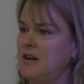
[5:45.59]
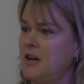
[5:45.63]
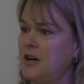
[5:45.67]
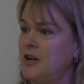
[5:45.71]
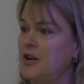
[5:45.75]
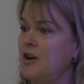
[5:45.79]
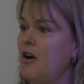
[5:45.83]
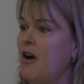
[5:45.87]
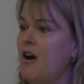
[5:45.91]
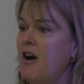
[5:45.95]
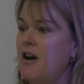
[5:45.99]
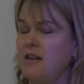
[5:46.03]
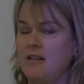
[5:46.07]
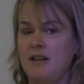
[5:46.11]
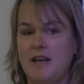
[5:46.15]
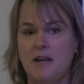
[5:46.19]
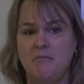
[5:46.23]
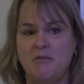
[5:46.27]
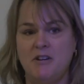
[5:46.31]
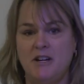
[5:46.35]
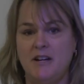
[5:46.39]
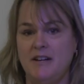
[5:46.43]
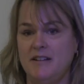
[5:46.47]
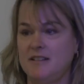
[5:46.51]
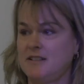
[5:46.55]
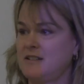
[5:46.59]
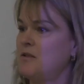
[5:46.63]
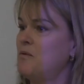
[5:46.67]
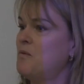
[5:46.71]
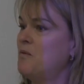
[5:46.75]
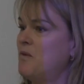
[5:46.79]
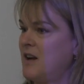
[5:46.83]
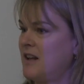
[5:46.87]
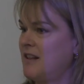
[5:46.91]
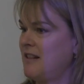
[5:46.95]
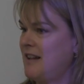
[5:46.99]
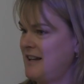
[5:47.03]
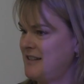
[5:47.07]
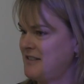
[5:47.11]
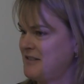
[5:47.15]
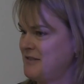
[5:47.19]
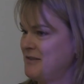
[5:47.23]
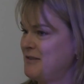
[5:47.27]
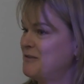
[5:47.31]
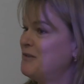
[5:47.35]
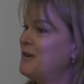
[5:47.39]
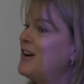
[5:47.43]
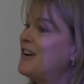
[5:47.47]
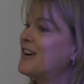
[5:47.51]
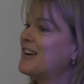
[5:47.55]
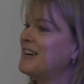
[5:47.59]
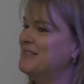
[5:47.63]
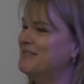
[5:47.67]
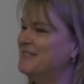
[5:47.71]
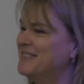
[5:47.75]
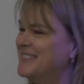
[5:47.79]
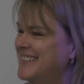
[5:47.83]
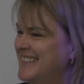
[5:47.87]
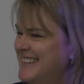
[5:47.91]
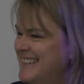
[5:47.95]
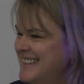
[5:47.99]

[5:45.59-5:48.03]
Are you all librarians? One classroom. Welcome.